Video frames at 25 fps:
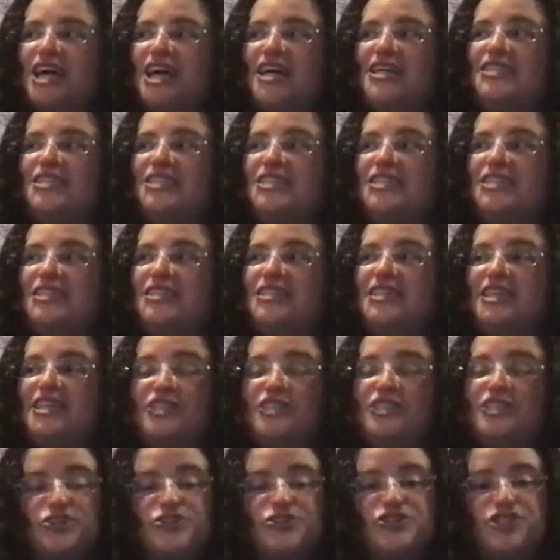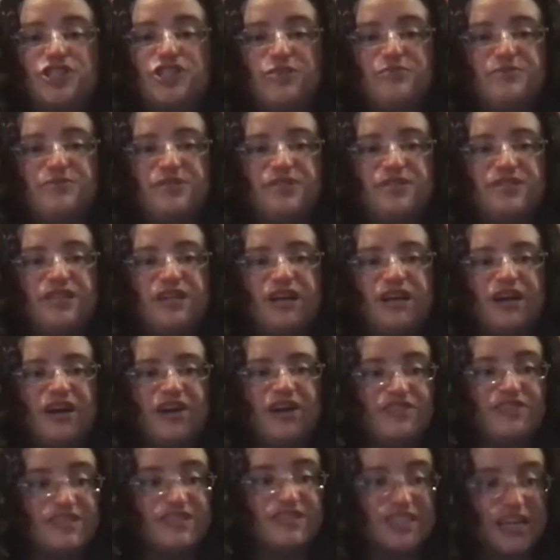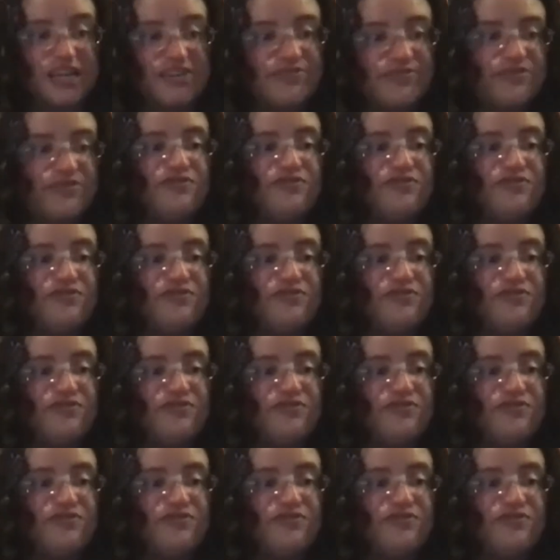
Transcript: I did internships on the sun.